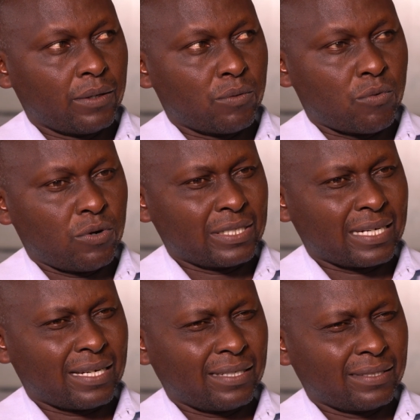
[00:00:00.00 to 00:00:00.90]

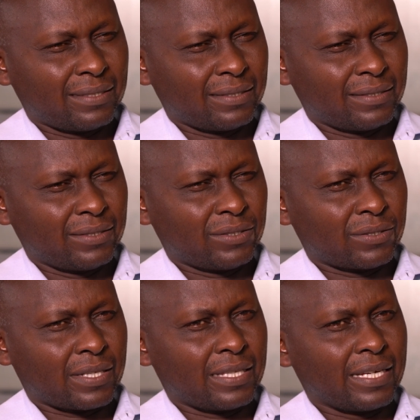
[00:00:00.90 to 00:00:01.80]
water,
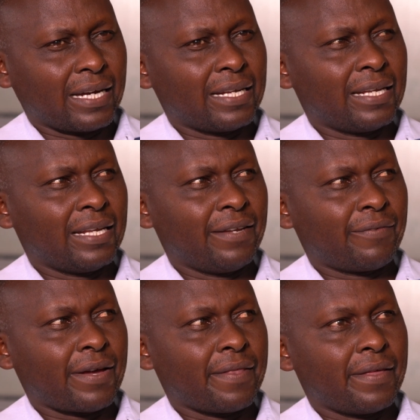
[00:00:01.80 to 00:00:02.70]
so that they can
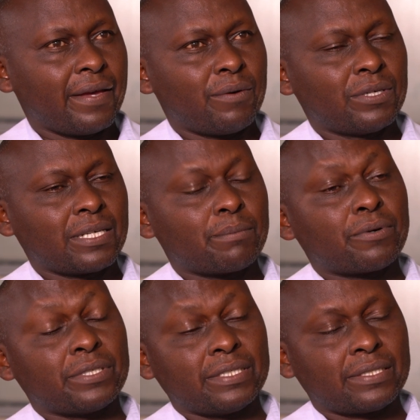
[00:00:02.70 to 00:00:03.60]
identify the water
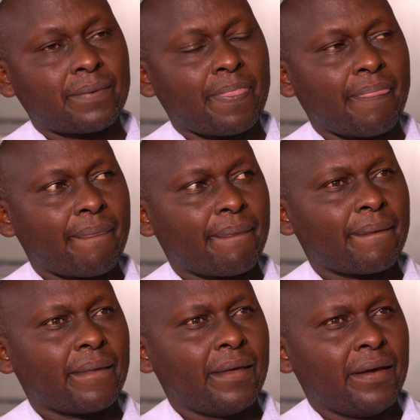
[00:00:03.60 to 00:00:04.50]
points,
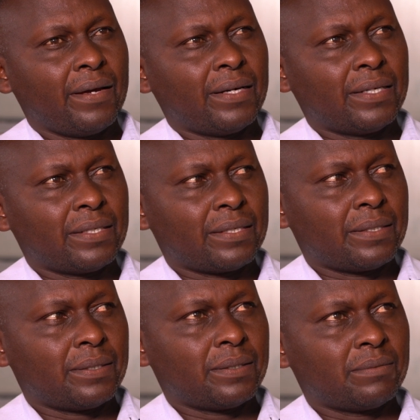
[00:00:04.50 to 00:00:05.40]

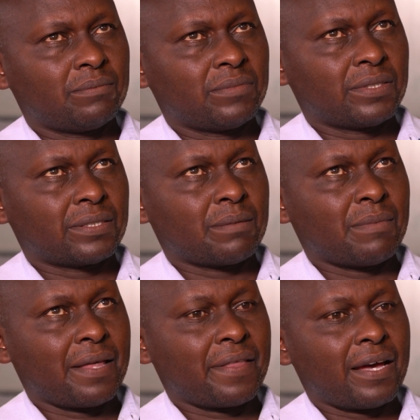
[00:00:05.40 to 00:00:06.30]
and
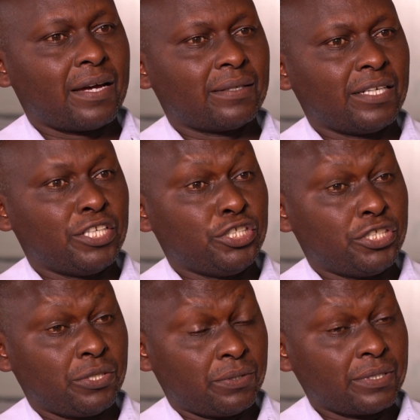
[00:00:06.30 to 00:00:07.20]
some other
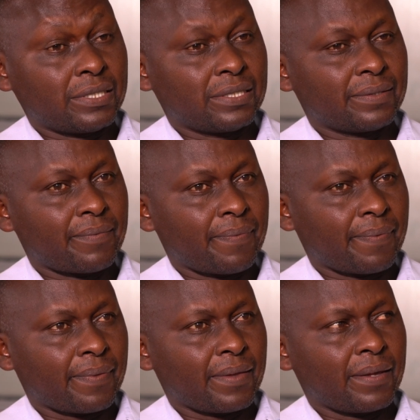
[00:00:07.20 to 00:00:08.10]
NGOs,
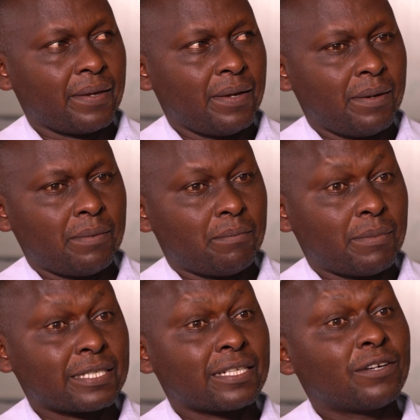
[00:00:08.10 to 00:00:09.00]

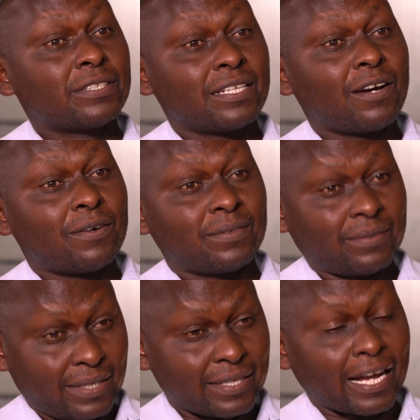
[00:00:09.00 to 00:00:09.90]
but not now
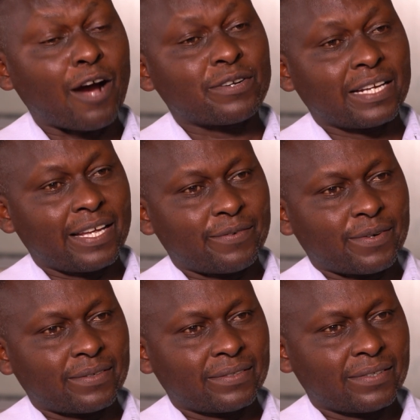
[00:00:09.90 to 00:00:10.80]
at the county
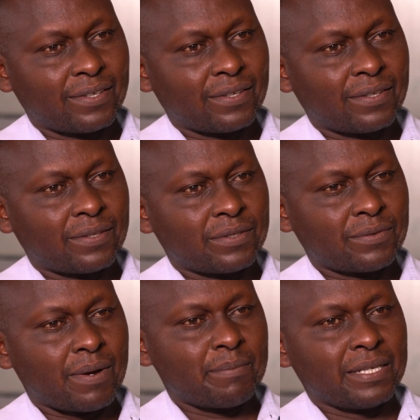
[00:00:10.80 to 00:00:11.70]
level. Those
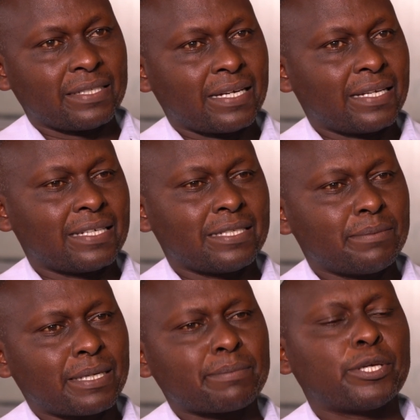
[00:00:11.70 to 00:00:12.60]
who are being done at
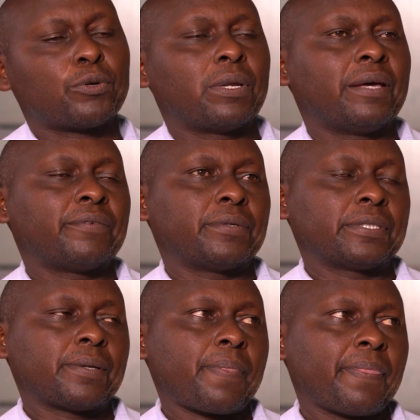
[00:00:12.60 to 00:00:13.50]
departmental levels.